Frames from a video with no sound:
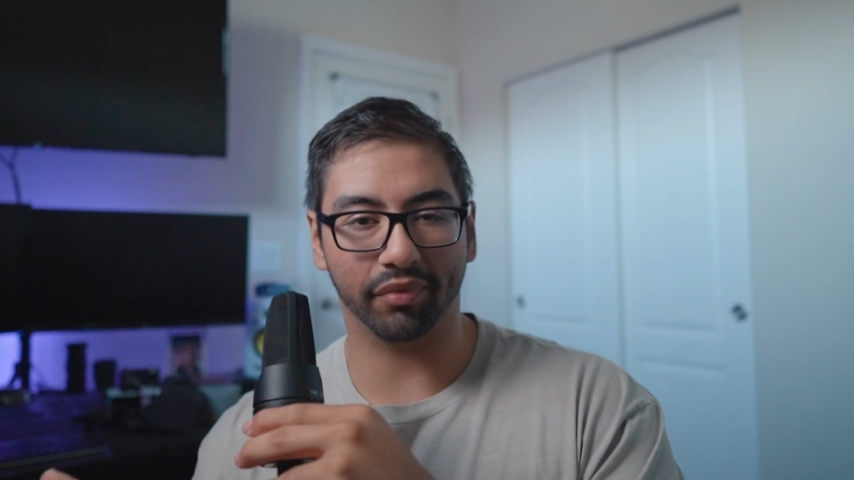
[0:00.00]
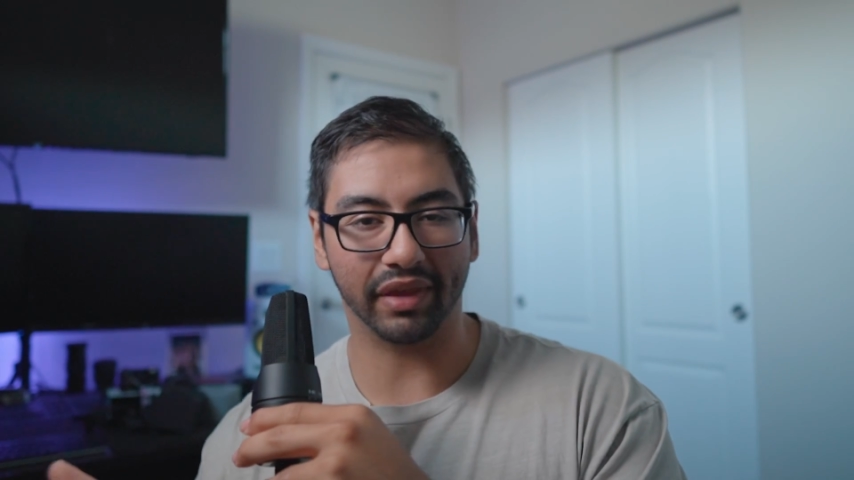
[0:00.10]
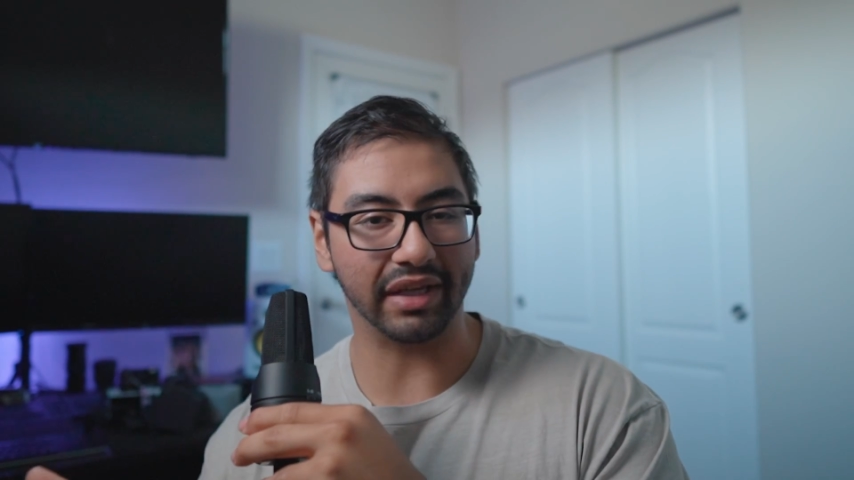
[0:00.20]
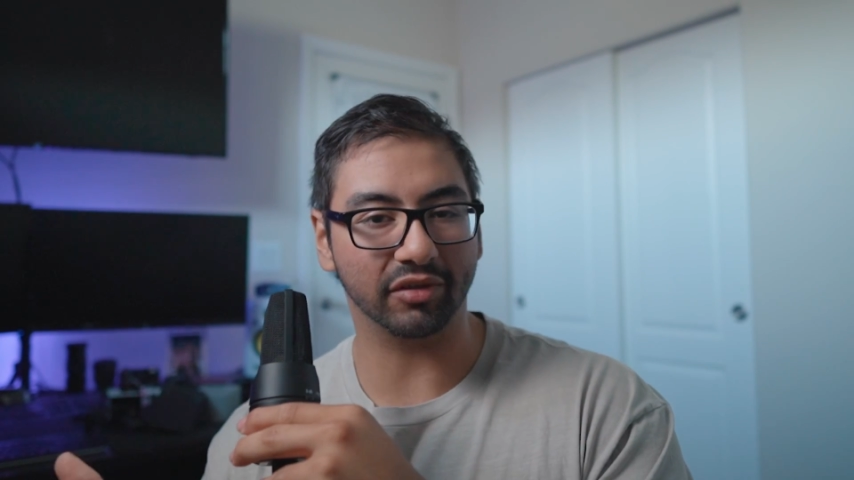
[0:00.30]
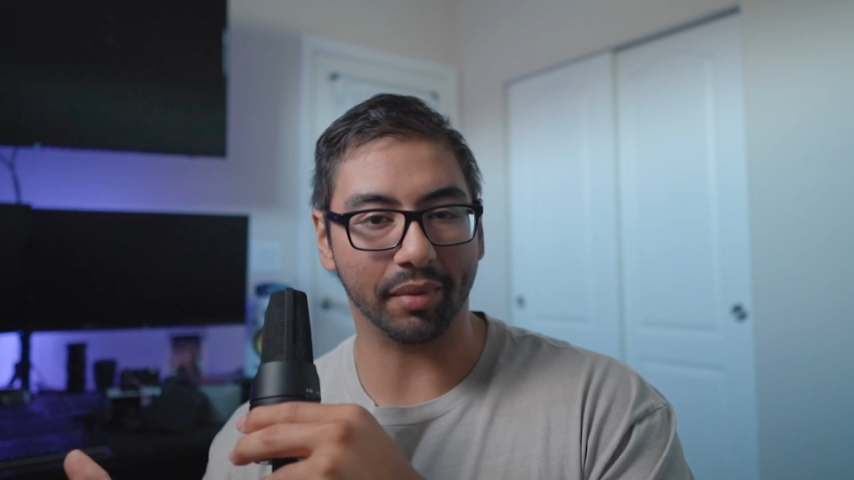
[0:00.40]

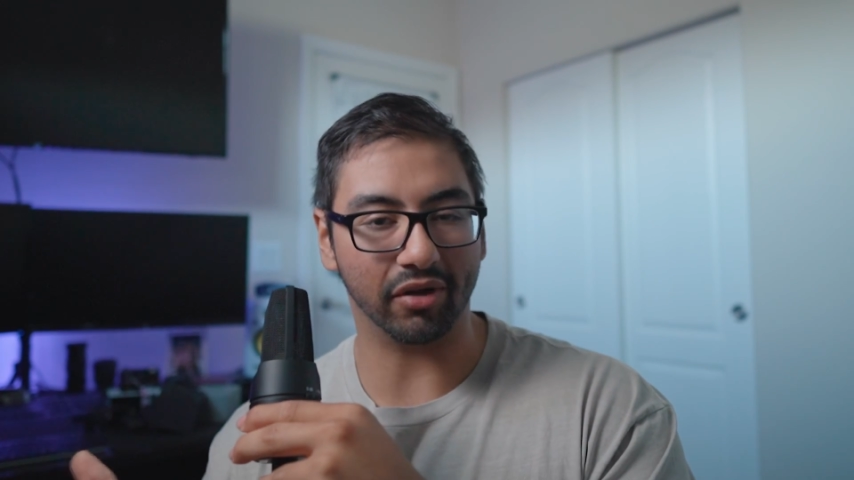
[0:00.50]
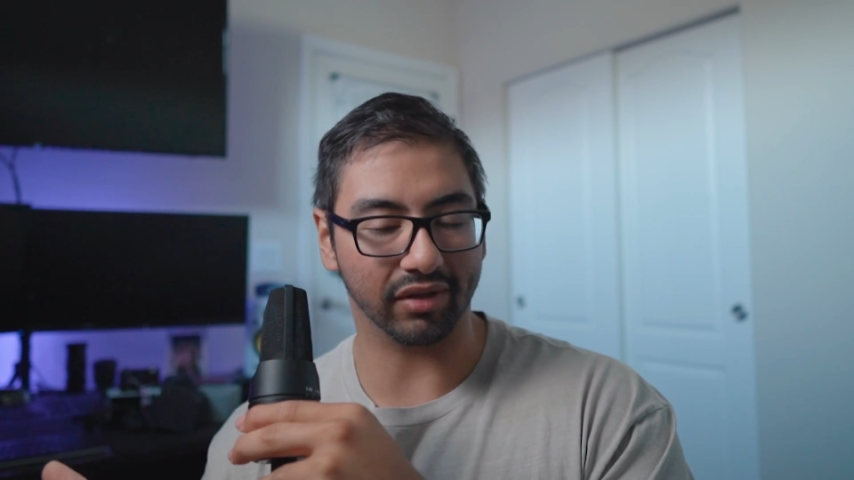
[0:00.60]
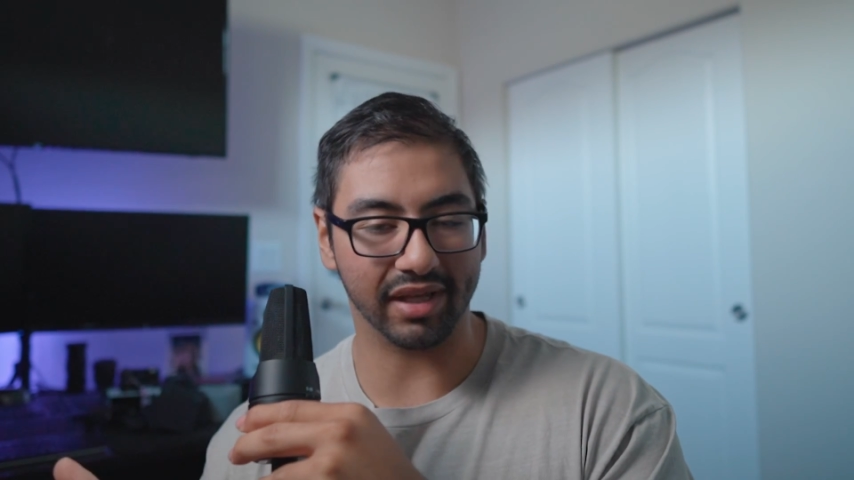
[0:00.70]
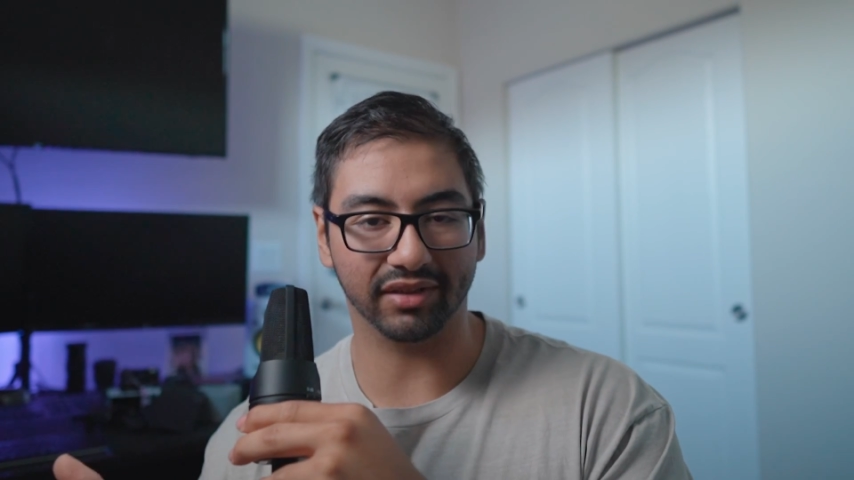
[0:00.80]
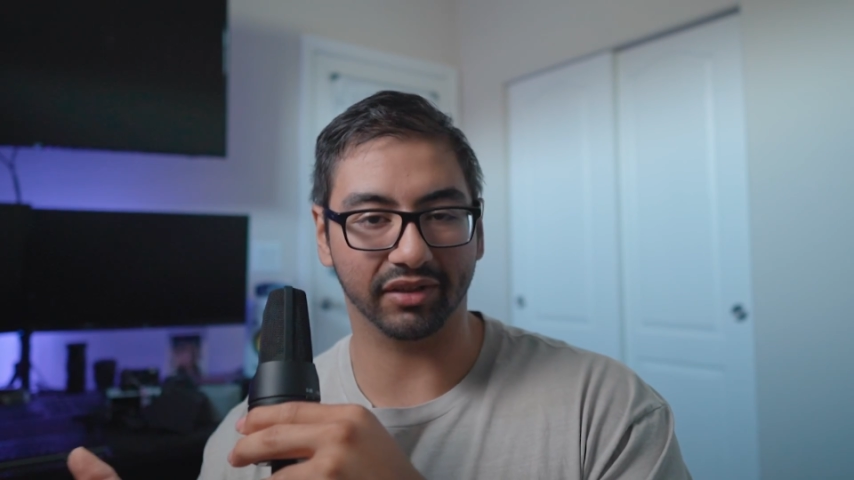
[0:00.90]
things about a
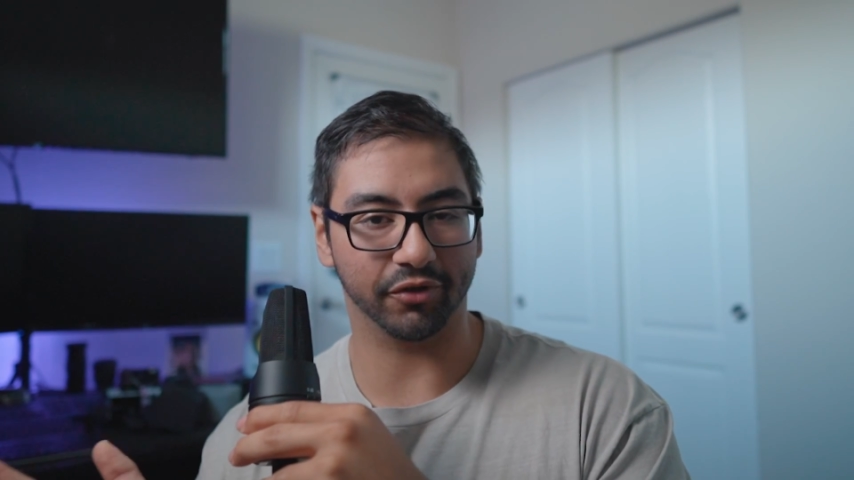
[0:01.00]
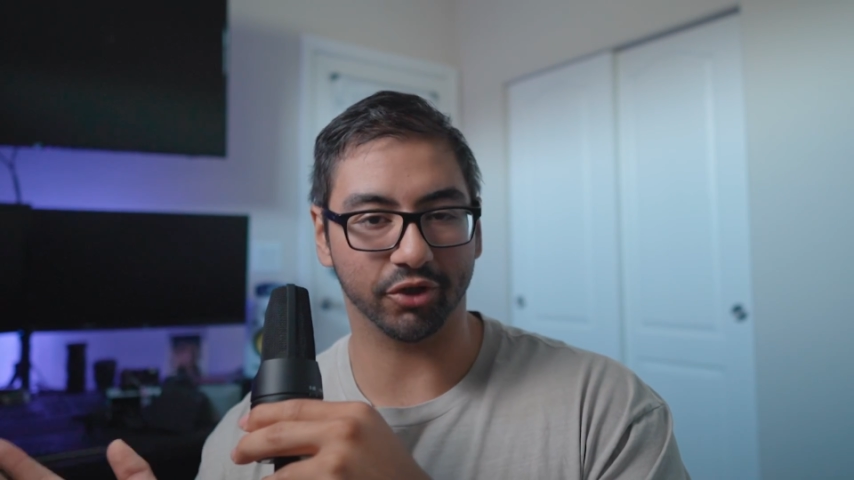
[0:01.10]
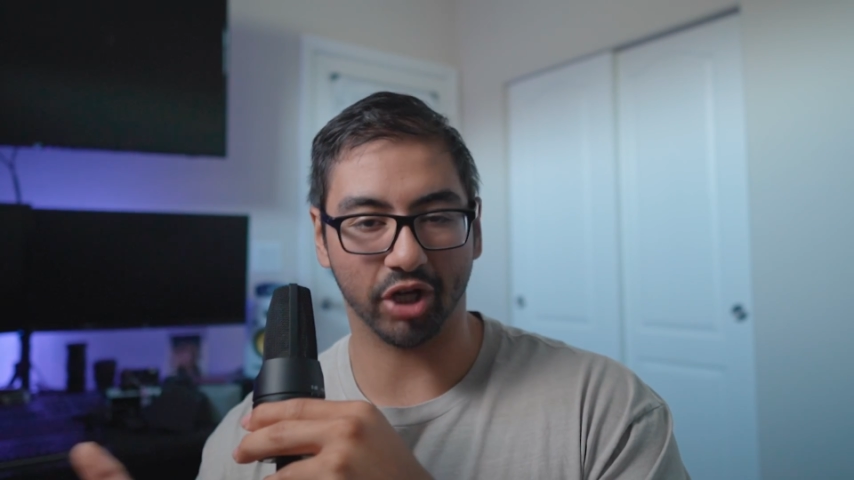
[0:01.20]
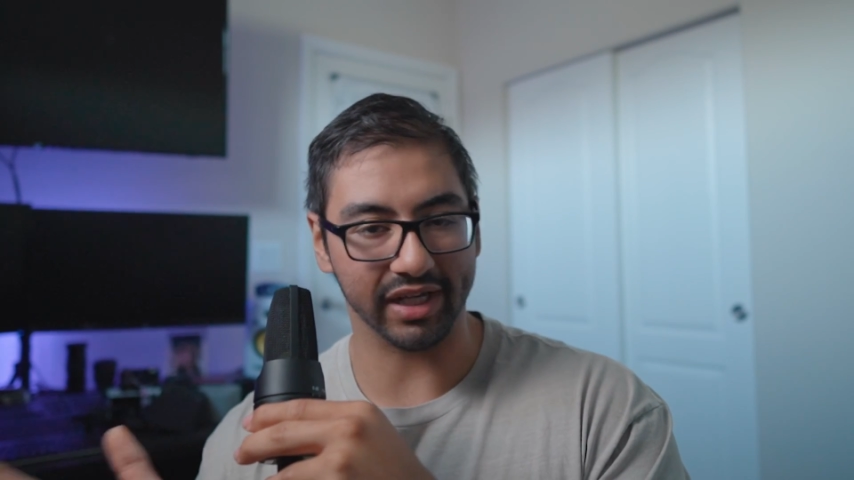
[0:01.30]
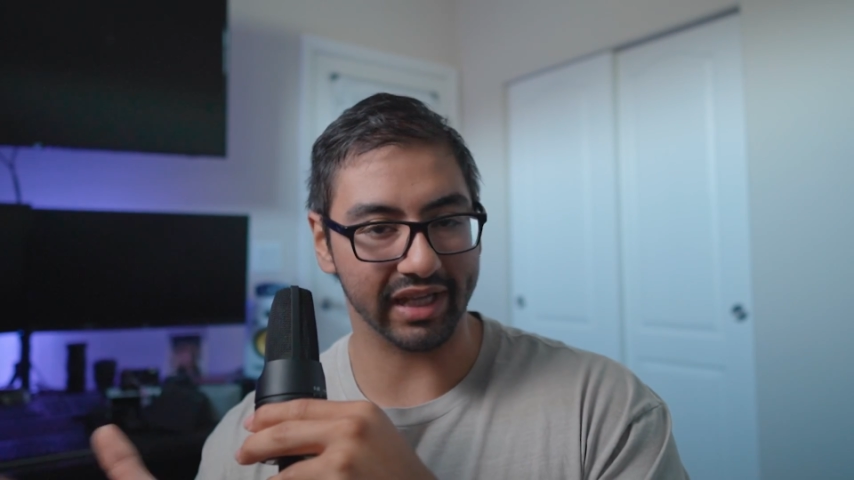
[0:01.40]
lens if you're
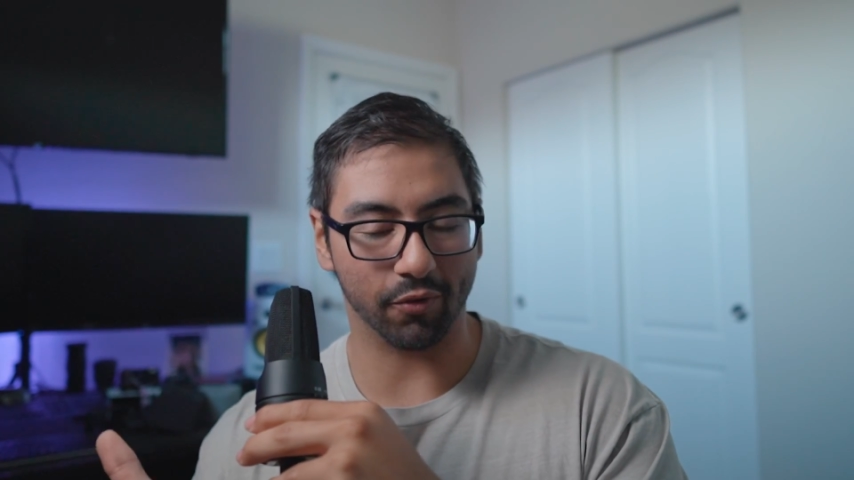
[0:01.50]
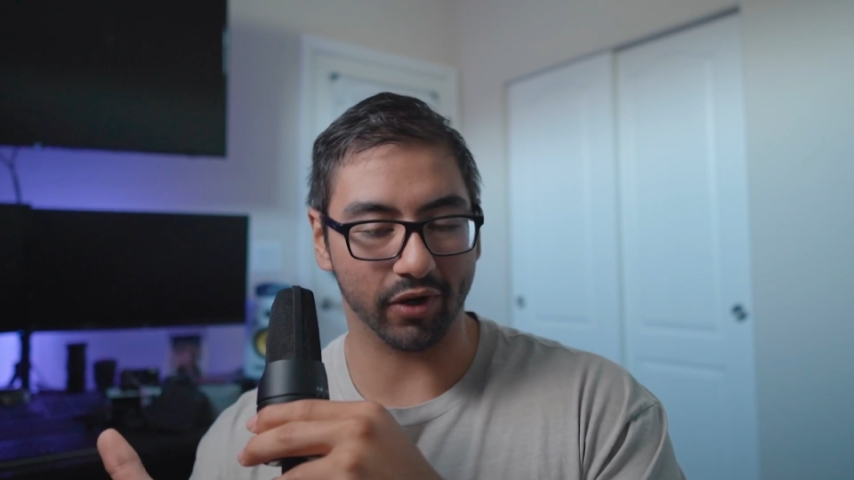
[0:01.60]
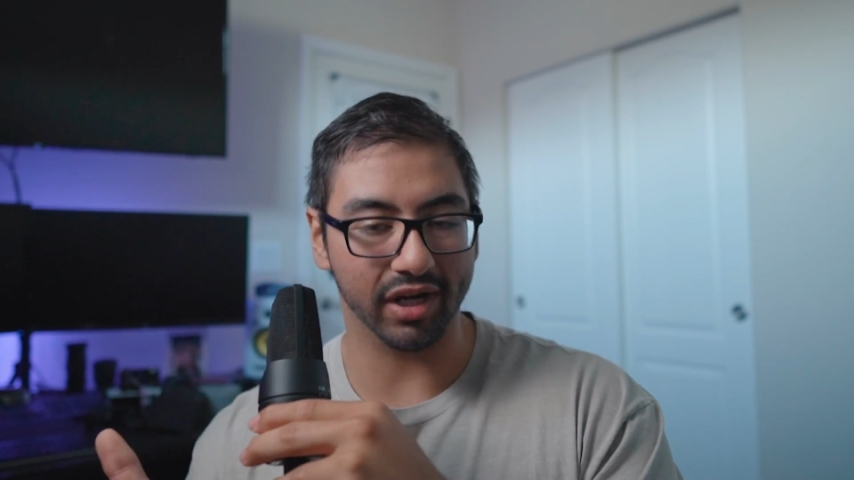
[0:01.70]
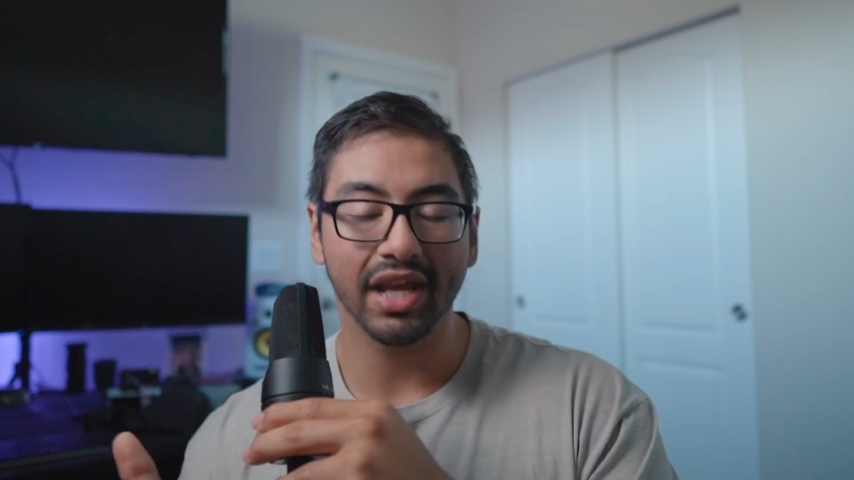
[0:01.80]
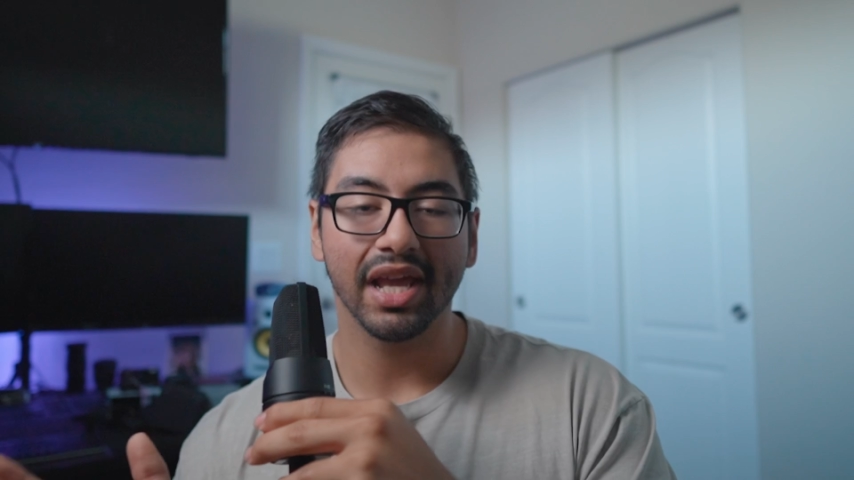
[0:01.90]
trying to get one,